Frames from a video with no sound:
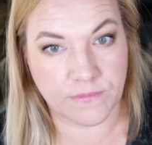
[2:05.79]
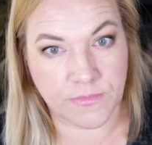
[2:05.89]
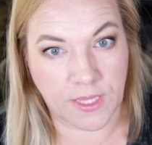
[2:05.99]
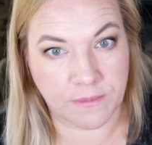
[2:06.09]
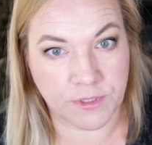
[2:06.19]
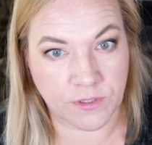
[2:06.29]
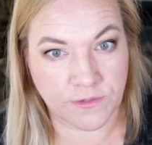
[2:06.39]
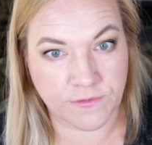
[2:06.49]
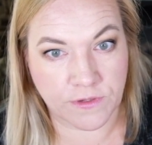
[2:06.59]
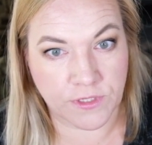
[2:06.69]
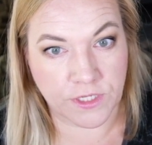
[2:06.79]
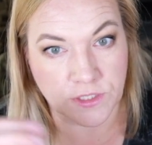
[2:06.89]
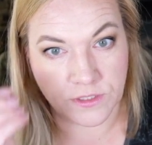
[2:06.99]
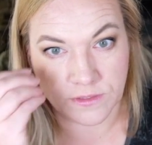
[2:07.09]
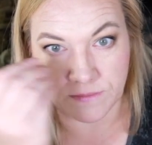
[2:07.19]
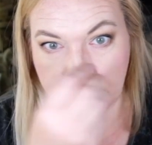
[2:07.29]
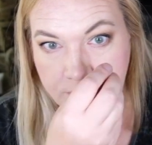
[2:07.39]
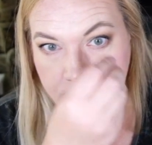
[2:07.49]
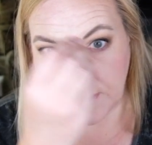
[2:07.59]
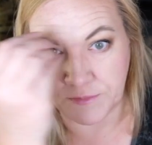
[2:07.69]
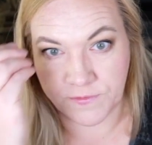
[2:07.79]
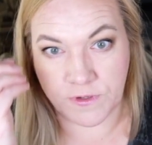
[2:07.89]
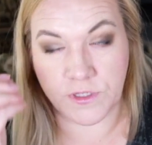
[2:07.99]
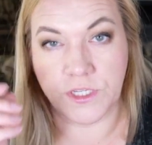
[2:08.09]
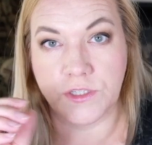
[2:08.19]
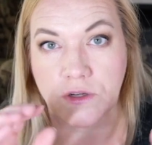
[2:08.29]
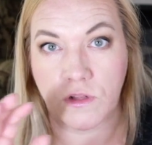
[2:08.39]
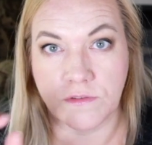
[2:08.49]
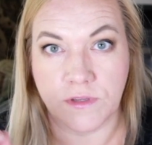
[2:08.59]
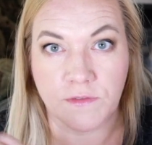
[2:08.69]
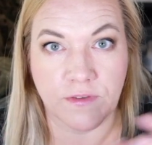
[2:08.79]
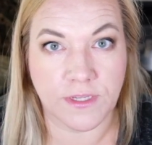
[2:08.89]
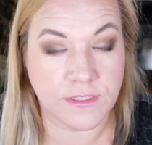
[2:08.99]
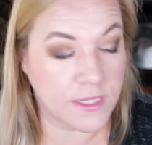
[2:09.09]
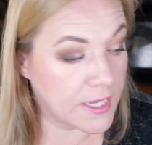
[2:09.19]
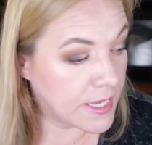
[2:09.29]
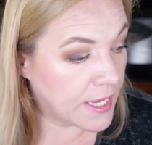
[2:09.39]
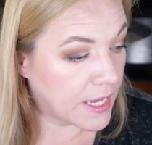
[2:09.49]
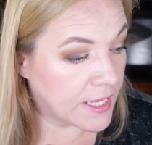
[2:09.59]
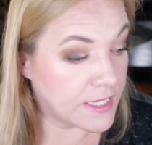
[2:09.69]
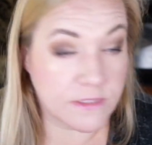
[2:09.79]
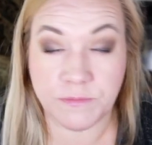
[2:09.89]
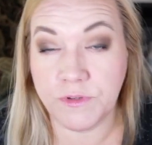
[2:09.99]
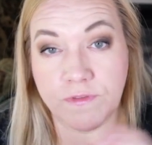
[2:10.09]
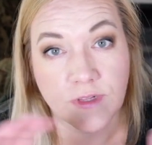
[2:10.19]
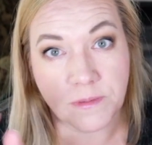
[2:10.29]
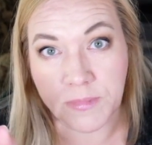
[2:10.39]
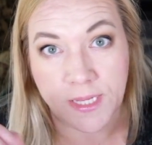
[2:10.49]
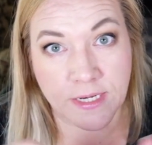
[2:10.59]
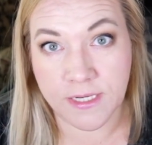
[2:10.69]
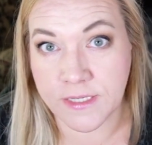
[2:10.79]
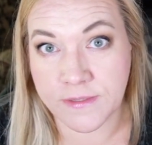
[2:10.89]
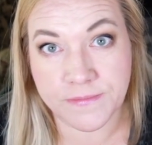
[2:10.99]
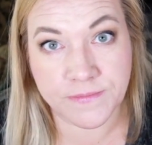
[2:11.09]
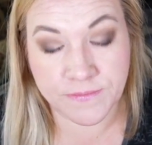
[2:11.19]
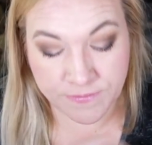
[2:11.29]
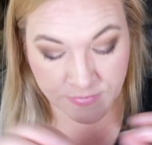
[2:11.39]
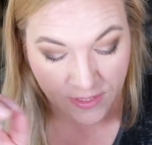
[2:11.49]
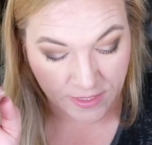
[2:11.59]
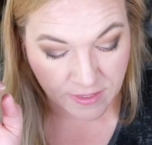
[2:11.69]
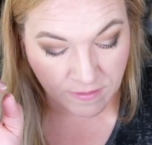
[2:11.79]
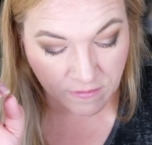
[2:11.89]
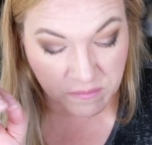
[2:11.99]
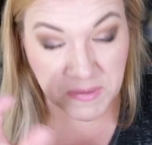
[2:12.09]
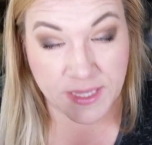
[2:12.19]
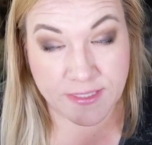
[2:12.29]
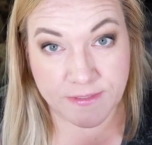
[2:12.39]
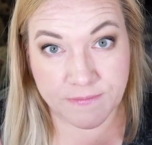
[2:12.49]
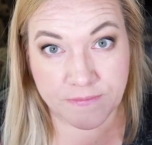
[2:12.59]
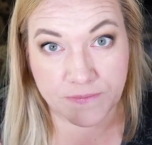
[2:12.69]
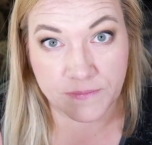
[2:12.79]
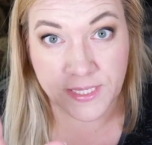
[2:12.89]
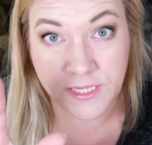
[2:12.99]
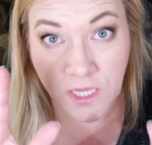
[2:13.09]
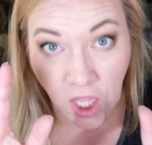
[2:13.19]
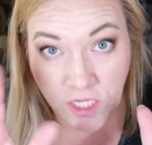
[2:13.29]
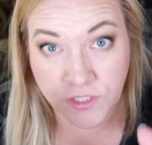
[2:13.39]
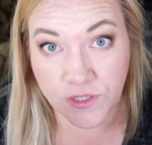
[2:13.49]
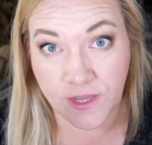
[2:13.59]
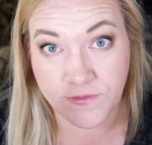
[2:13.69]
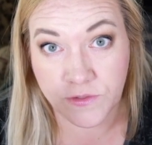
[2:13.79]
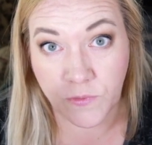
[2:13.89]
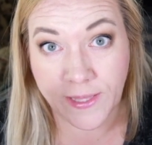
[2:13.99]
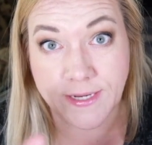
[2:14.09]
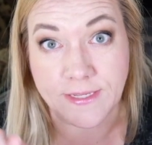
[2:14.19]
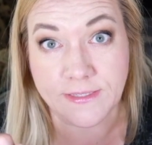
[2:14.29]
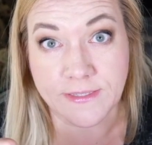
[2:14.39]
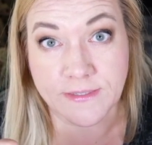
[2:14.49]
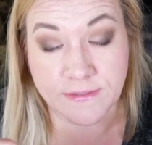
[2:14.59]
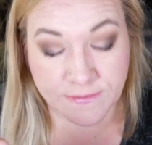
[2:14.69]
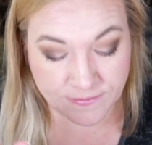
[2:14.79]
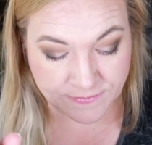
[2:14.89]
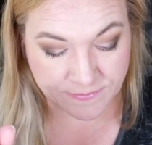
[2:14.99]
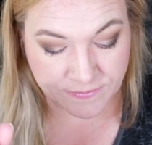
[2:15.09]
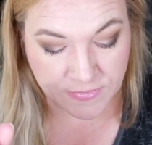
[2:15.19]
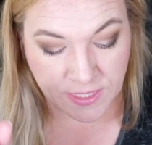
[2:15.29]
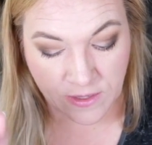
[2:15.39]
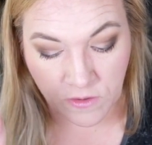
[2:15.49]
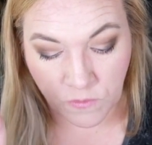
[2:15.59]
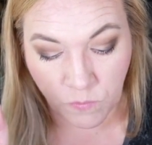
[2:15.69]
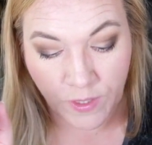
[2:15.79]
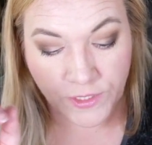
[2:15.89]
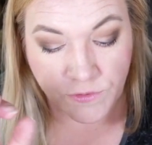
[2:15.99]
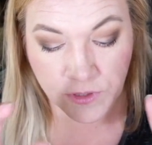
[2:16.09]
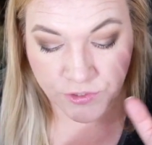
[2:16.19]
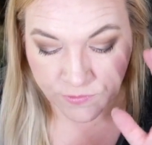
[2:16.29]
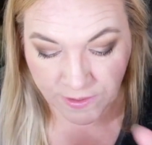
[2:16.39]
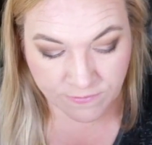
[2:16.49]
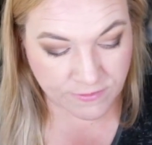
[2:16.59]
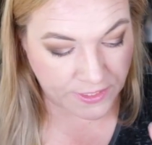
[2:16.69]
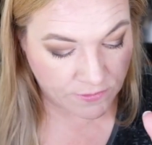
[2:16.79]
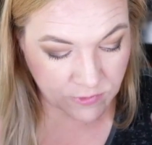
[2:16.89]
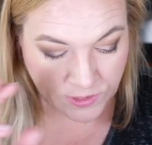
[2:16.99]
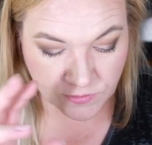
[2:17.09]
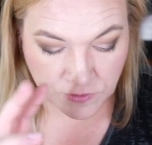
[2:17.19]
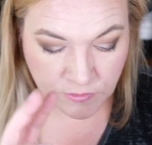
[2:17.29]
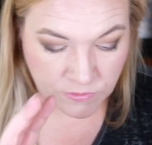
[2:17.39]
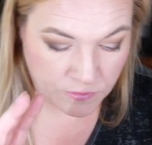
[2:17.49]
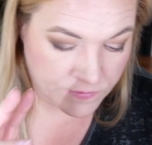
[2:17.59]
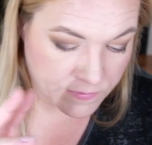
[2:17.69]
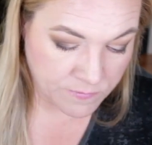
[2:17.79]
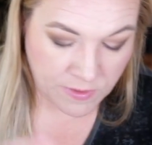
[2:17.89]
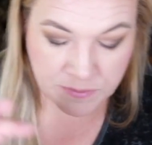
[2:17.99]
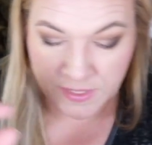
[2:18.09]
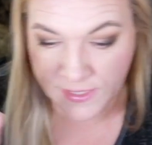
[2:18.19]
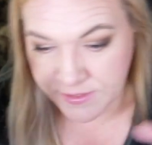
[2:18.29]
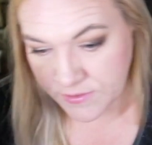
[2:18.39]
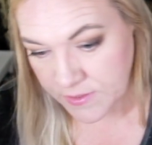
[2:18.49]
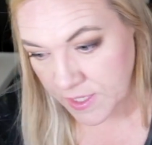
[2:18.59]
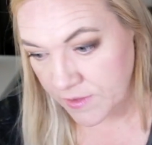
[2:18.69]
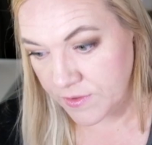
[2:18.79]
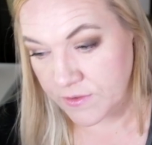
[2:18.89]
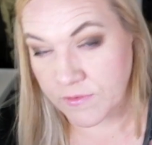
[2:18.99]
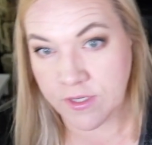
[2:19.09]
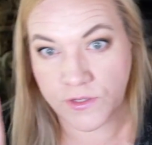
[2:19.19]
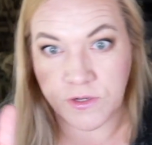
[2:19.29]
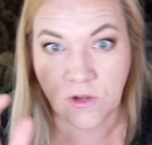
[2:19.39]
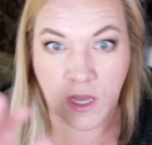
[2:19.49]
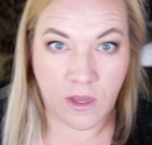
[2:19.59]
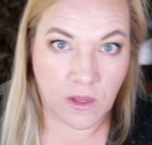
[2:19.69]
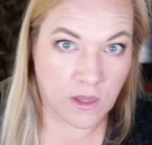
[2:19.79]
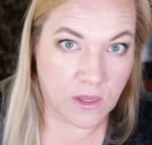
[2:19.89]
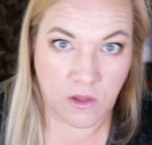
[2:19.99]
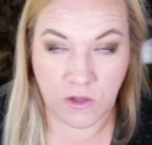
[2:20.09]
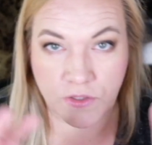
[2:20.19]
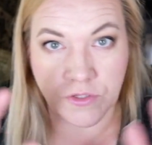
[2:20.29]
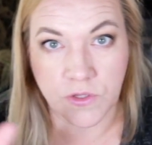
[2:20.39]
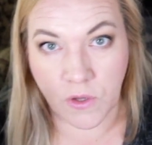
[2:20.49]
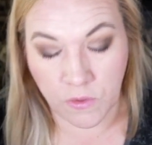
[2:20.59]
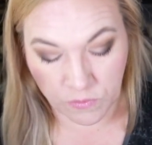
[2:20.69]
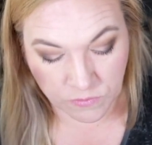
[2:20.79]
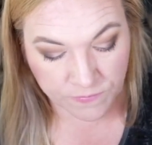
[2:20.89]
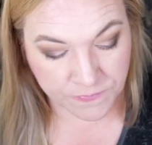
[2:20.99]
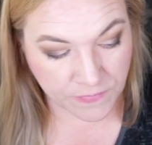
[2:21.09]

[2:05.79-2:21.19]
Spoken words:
dab it on your foundation, and dab the foundation all over your face, and it's beautifully blended. But because you have to wet it when you're traveling, when you're going from one place to the other, when you're on the go,